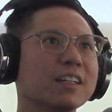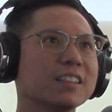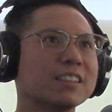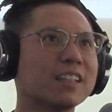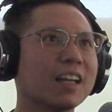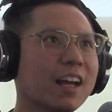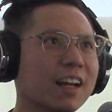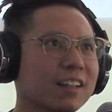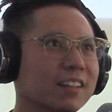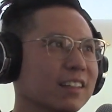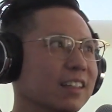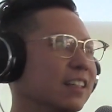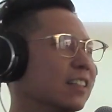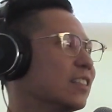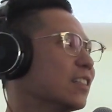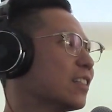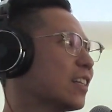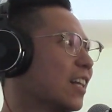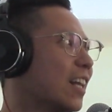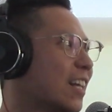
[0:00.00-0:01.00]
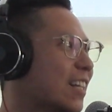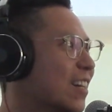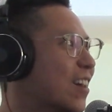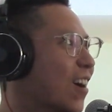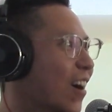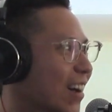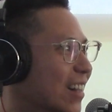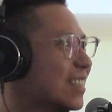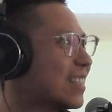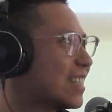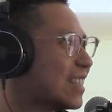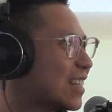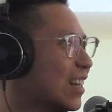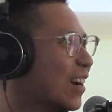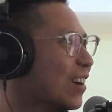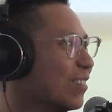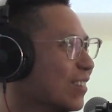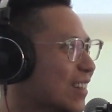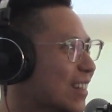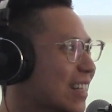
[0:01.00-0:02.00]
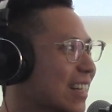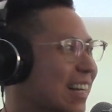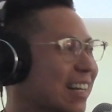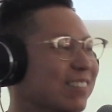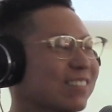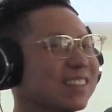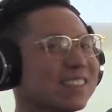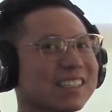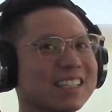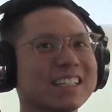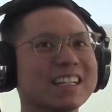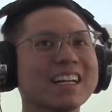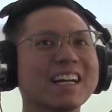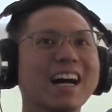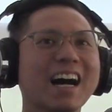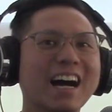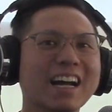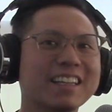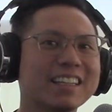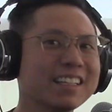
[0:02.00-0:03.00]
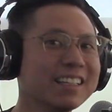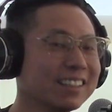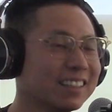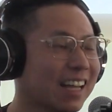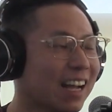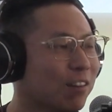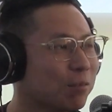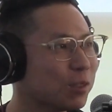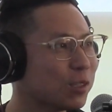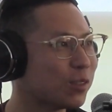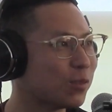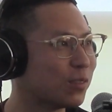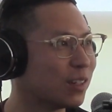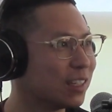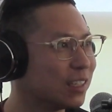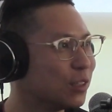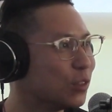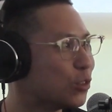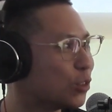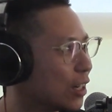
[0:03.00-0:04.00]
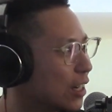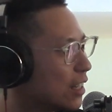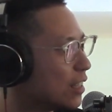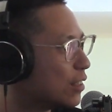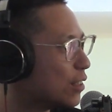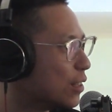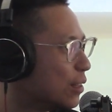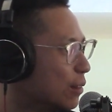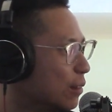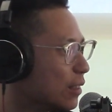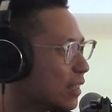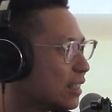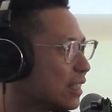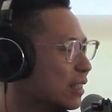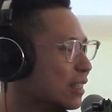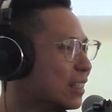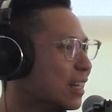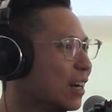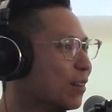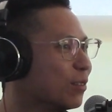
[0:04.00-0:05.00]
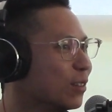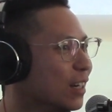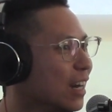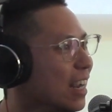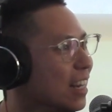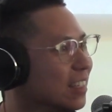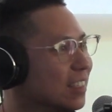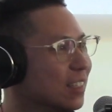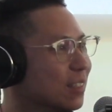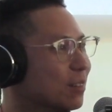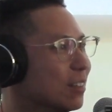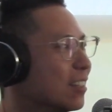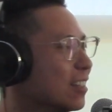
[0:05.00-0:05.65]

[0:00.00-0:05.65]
Exactly, just like non-stop learning. And it was like, I think that was very draining too, because it never ended.